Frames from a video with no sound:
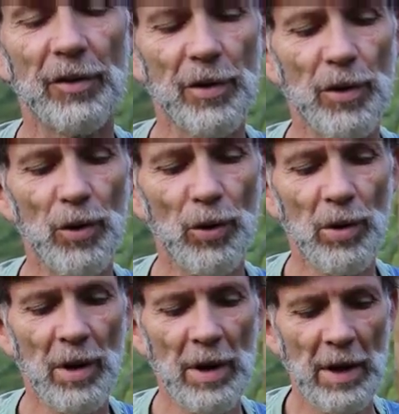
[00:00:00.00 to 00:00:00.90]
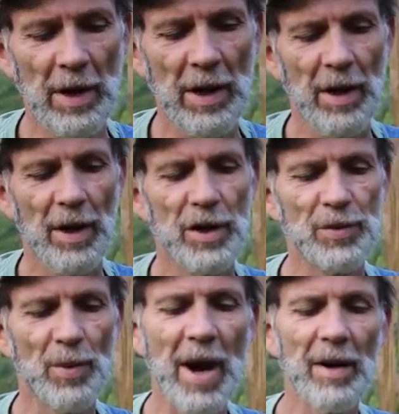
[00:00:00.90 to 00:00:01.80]
to do
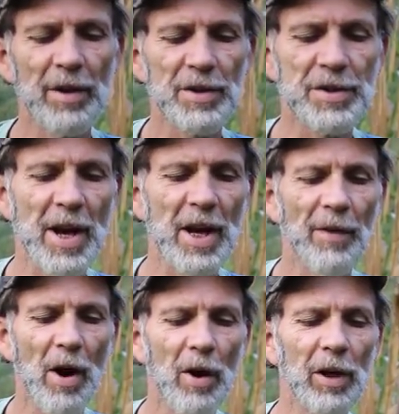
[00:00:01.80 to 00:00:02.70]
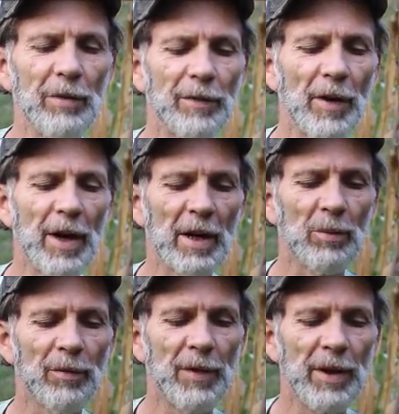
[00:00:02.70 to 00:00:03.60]
is rather than save all of it for
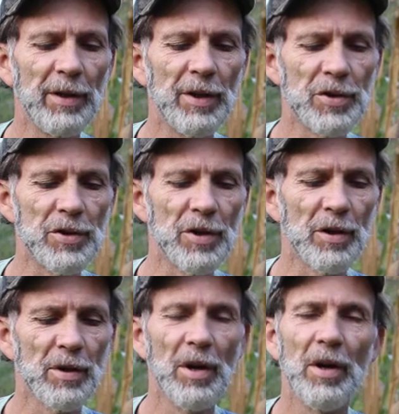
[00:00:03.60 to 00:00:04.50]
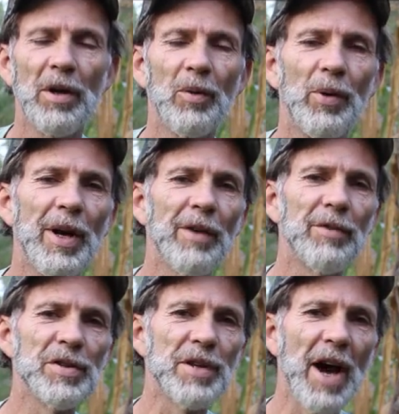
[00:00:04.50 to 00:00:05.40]
animal feed this year, we have
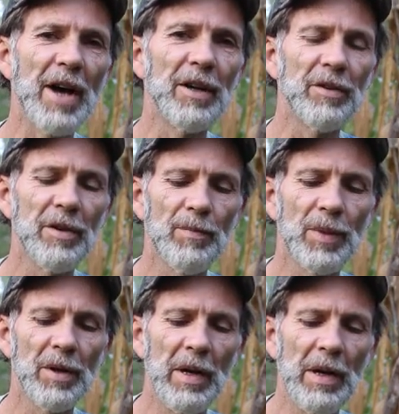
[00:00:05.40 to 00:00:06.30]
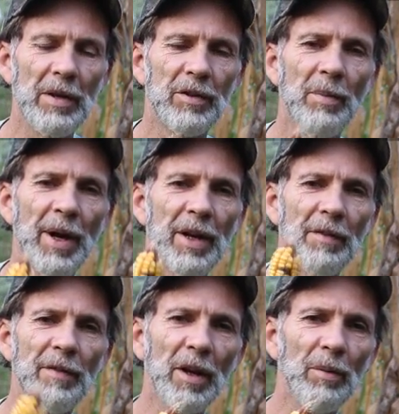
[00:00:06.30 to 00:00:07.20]
decided to make it
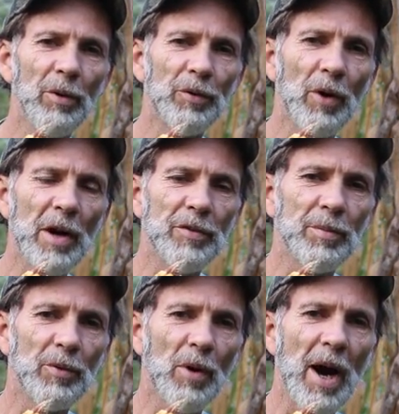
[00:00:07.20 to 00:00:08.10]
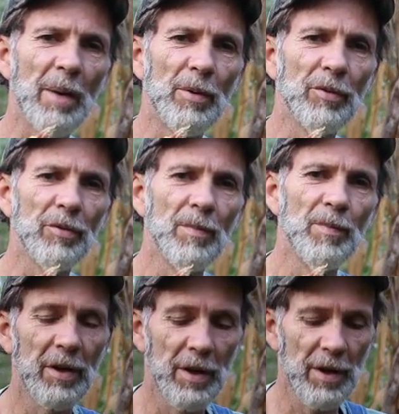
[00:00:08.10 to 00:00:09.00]
available to our
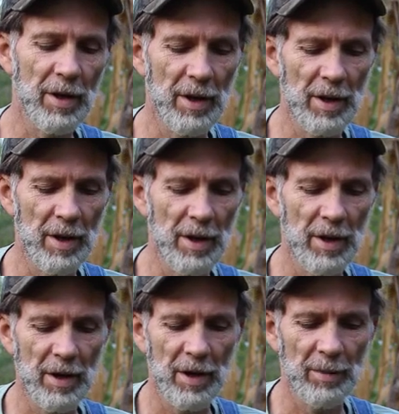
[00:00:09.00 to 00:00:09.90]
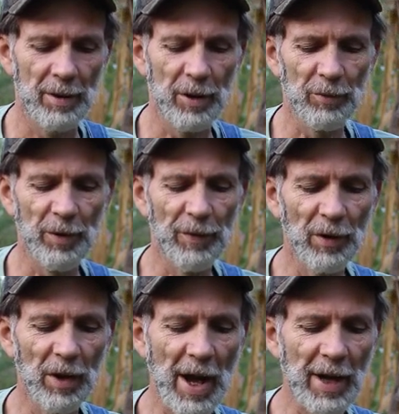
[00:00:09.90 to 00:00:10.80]
subscribers because we
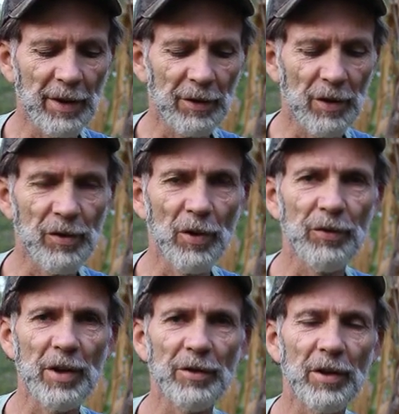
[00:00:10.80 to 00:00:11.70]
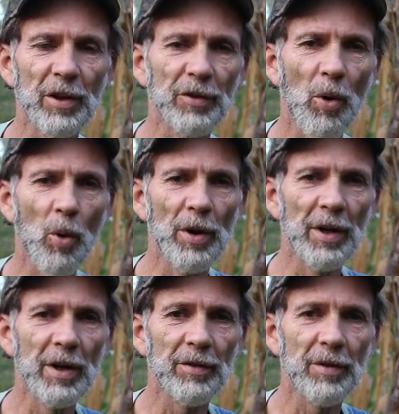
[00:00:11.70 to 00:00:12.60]
feel like that there's no sense in us
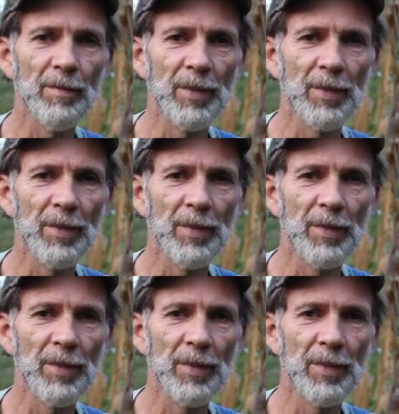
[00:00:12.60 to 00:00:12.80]
hoarding it